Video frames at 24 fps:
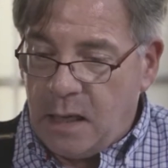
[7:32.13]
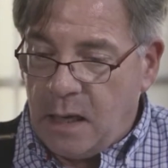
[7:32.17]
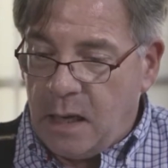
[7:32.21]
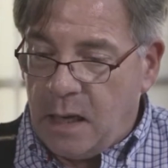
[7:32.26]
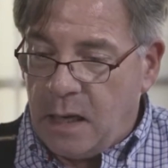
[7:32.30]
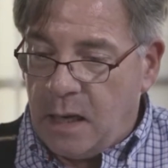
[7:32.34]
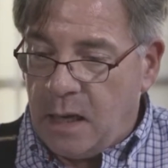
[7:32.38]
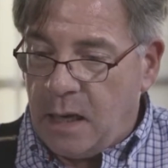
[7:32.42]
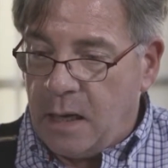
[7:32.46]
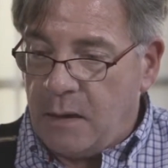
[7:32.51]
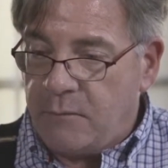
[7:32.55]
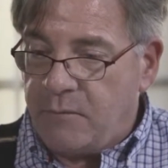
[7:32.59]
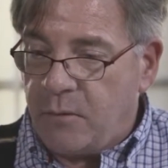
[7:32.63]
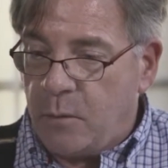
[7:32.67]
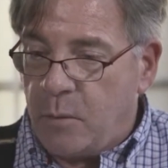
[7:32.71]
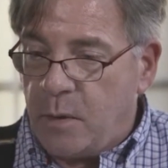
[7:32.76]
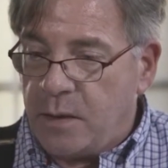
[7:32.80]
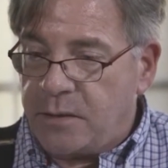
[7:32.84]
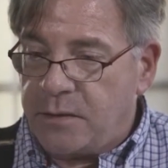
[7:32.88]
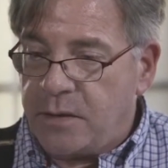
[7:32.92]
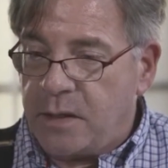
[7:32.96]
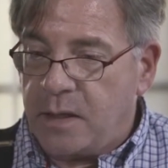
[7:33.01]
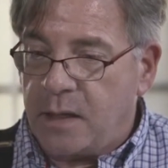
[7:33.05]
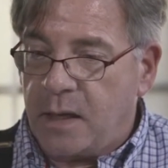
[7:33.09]
For
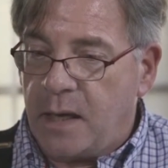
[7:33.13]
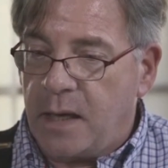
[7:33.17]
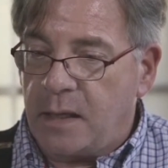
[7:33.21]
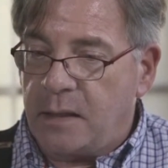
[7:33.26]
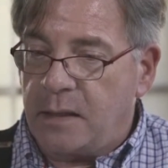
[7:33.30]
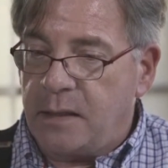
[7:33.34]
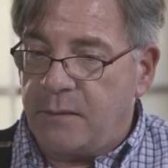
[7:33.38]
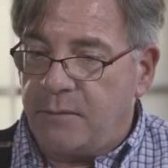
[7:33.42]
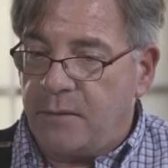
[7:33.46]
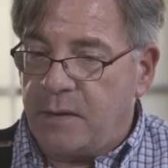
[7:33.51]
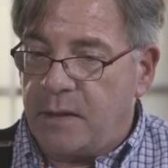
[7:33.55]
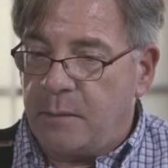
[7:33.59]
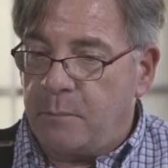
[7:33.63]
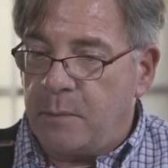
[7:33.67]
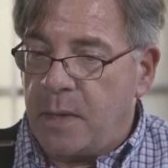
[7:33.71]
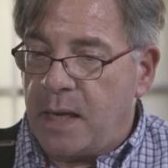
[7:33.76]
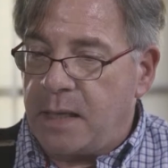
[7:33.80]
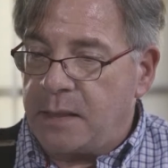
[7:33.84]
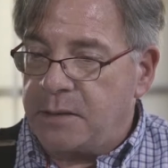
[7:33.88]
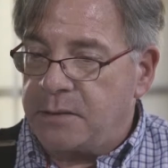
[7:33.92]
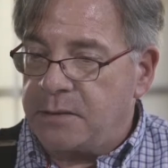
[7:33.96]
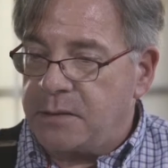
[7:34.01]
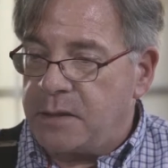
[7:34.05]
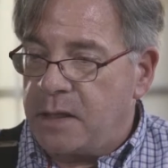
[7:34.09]
one thing, I live in a
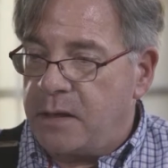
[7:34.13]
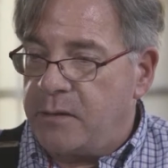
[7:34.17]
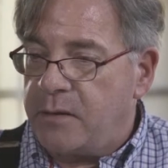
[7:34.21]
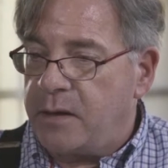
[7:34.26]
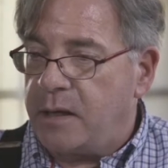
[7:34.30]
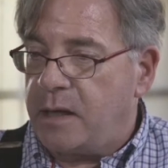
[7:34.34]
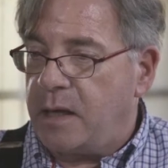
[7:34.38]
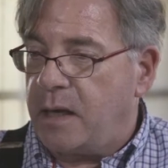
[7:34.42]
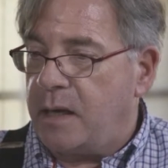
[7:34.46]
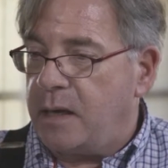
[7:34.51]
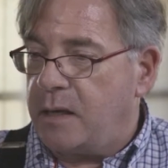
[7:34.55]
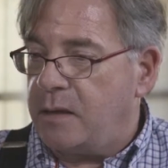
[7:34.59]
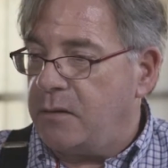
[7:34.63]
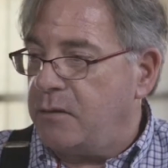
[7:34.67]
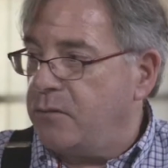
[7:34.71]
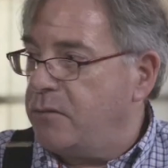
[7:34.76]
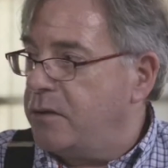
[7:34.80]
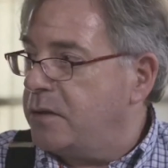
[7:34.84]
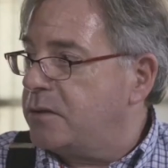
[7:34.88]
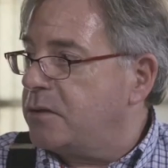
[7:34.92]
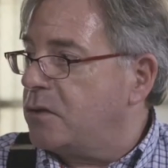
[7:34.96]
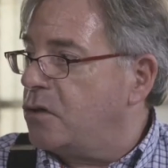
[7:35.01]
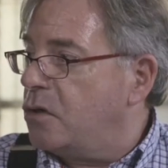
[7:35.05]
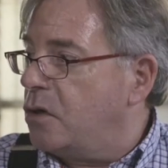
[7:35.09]
monastery, and there
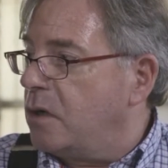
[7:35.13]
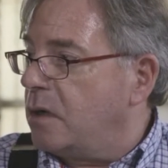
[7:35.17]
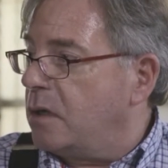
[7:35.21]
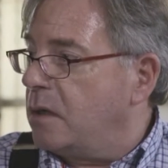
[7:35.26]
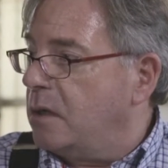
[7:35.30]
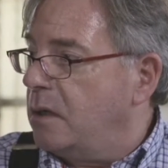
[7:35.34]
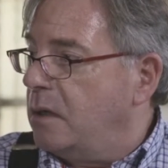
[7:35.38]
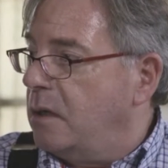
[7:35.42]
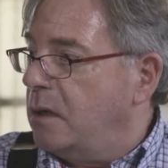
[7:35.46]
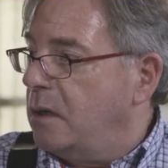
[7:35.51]
is a cook.